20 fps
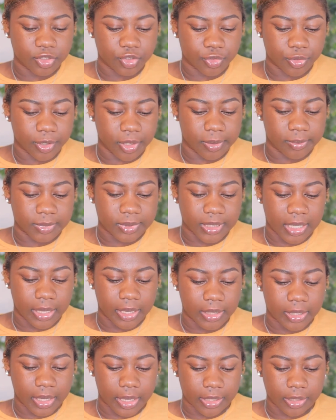Trim
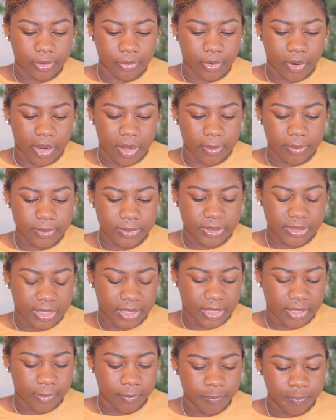Tie-Dye Crop
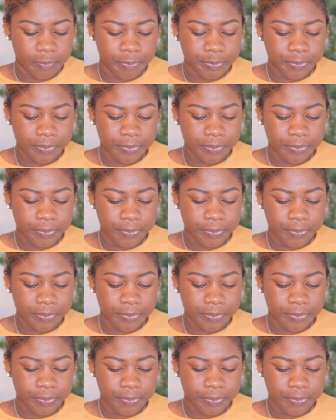Tee